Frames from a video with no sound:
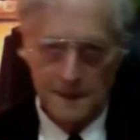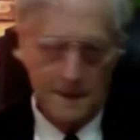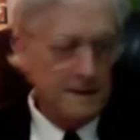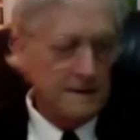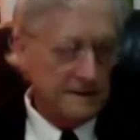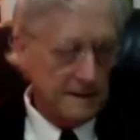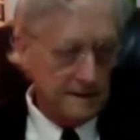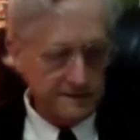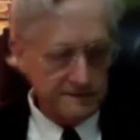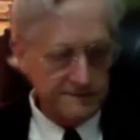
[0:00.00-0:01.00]
tells
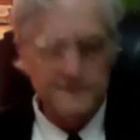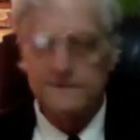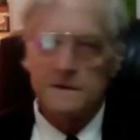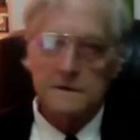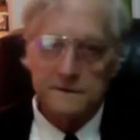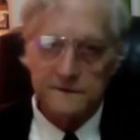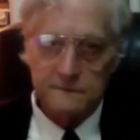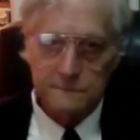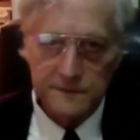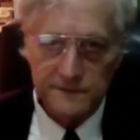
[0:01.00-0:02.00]
of 50 years of
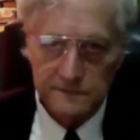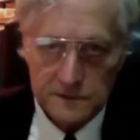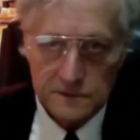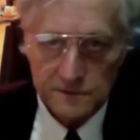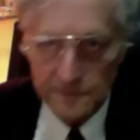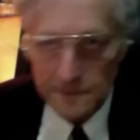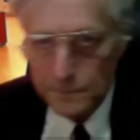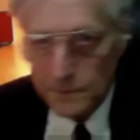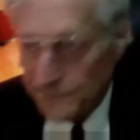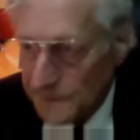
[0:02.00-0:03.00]
misadventures in the computer family.